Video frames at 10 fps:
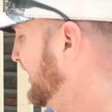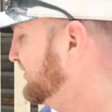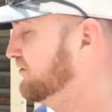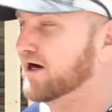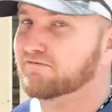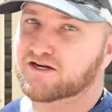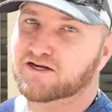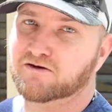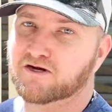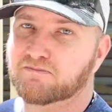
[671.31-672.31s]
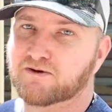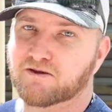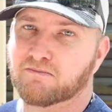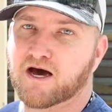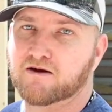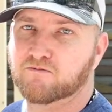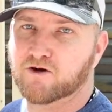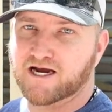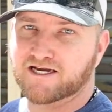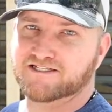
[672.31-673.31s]
I do have a little lip at the bottom
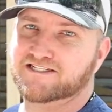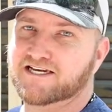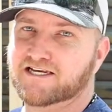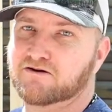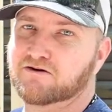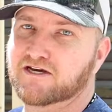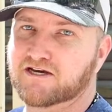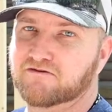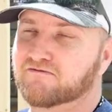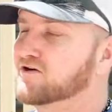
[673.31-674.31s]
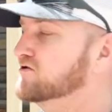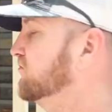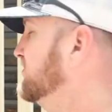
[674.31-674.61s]
where I can set it on to get the first